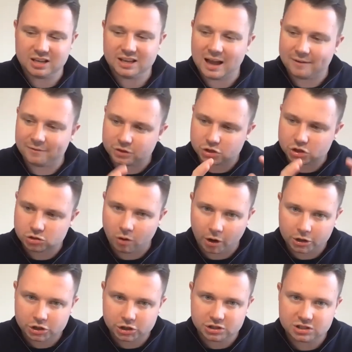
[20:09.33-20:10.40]
have the
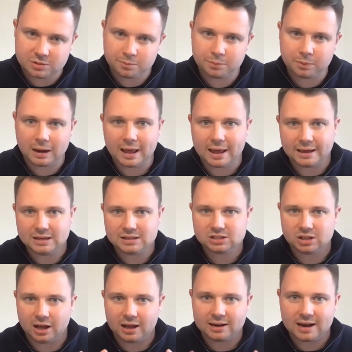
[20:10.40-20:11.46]
structures in place
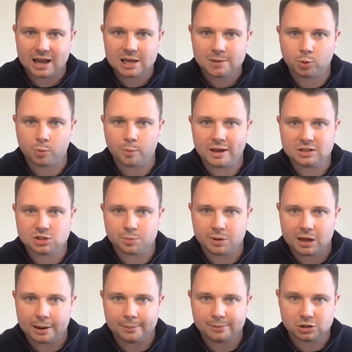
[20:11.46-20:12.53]
that enable me to be
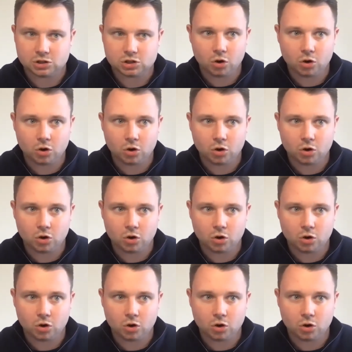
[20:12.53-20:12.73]
able to